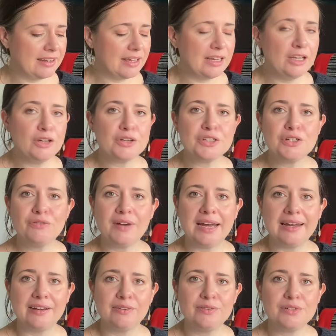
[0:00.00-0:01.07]
I looked
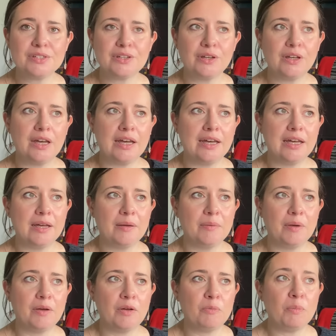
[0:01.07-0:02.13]
around,
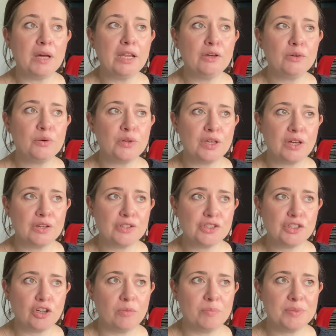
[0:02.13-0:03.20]
my local yarn
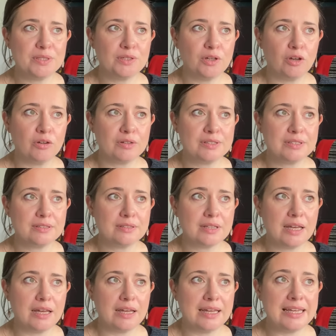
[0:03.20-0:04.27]
shop stocks
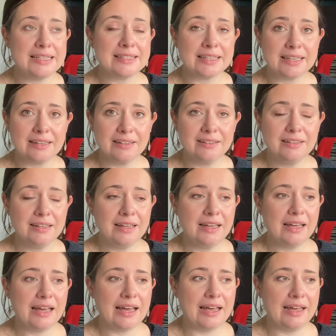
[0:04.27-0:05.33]
Isaiah
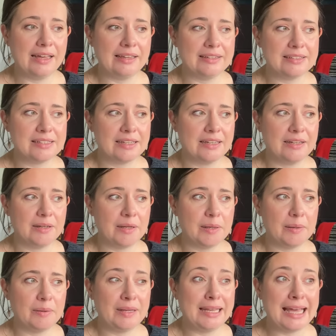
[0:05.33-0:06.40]
and
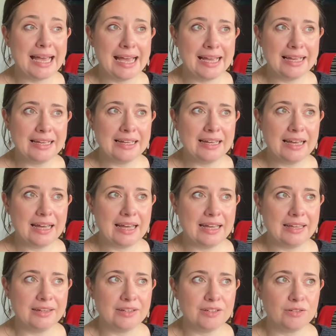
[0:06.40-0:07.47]
Lang
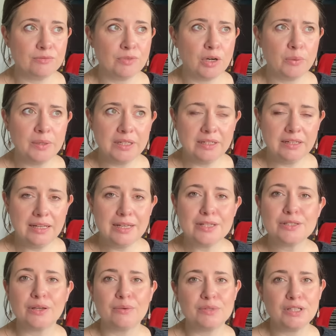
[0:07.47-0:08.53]
and Rowan.
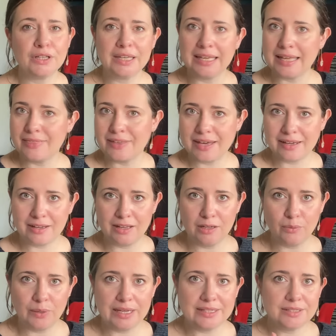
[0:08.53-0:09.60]
So I was looking at their
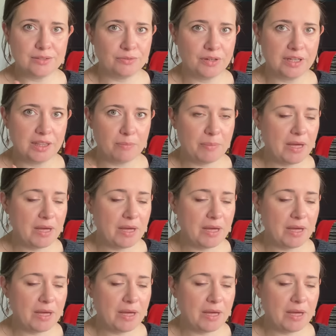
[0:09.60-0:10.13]
colourways to find